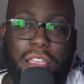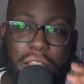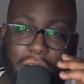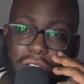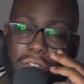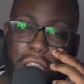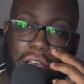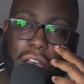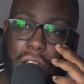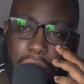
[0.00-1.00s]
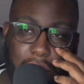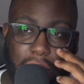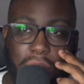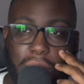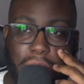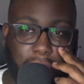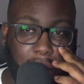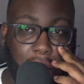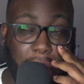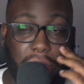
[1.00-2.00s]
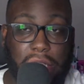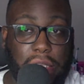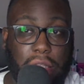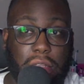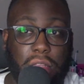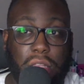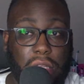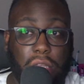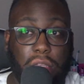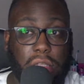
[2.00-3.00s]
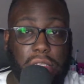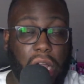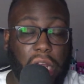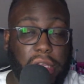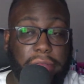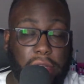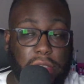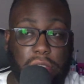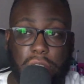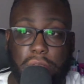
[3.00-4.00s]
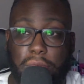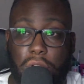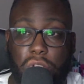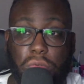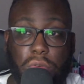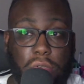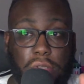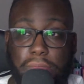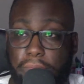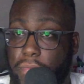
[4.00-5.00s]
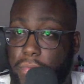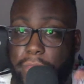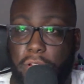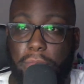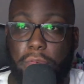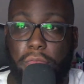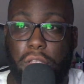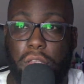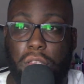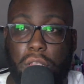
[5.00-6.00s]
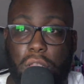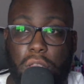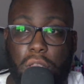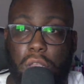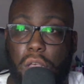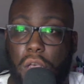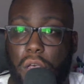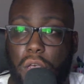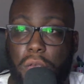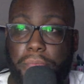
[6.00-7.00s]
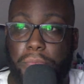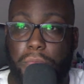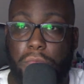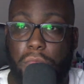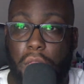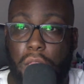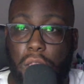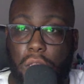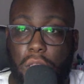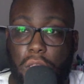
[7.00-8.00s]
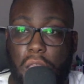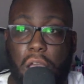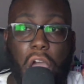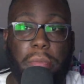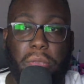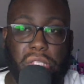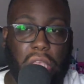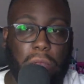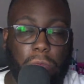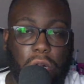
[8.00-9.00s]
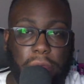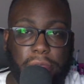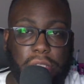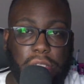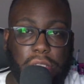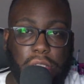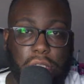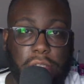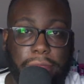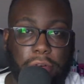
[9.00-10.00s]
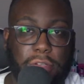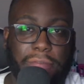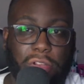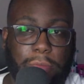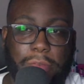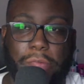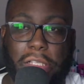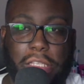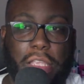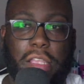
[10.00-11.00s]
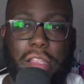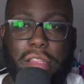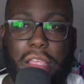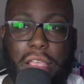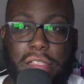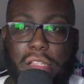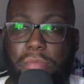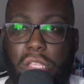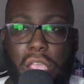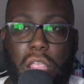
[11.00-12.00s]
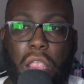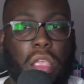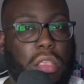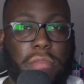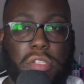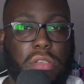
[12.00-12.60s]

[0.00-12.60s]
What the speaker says: So yeah, well, having this high end device, 120 hertz, is fucking perfect. Um, Yeah, IPX8 water resistance is the first foldable device that has that. I mean, hey, if